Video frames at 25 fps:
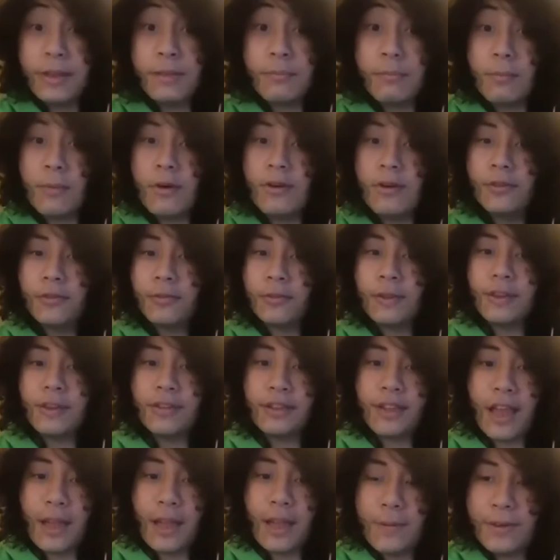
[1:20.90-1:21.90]
most
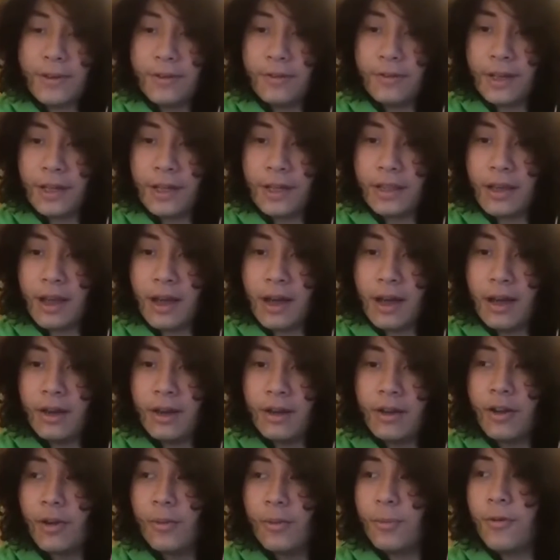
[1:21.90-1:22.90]
recently, I've been doing a
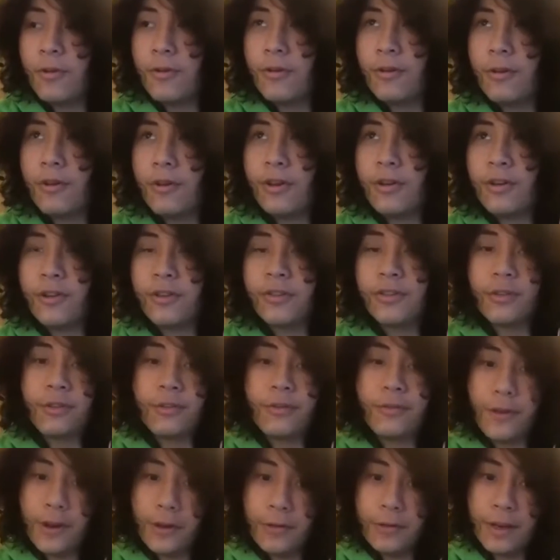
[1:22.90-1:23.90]
curb corn sort
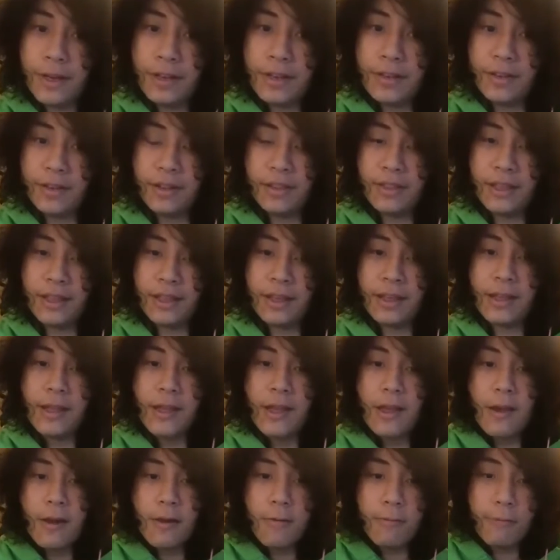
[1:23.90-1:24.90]
of fundraising thing
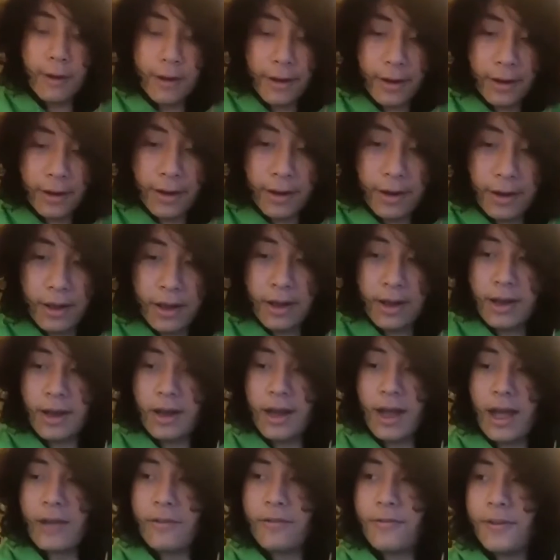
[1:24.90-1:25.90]
where
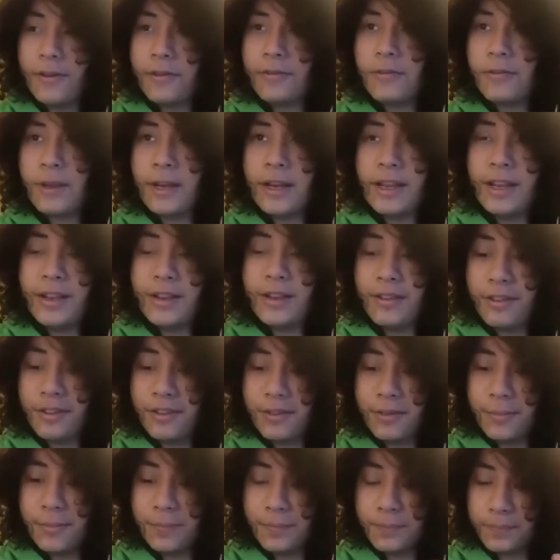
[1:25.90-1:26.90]
I
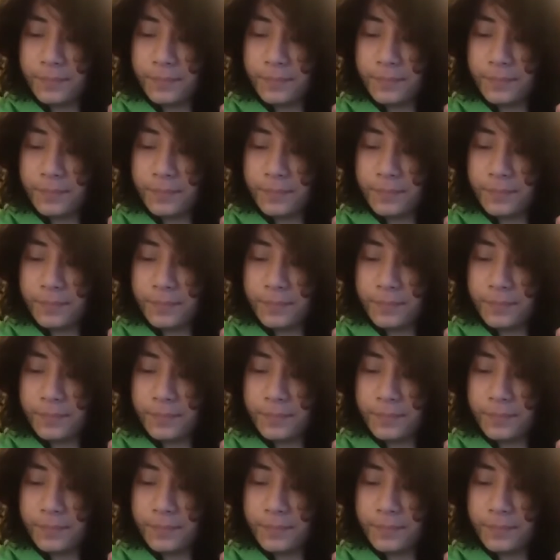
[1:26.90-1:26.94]
fundraise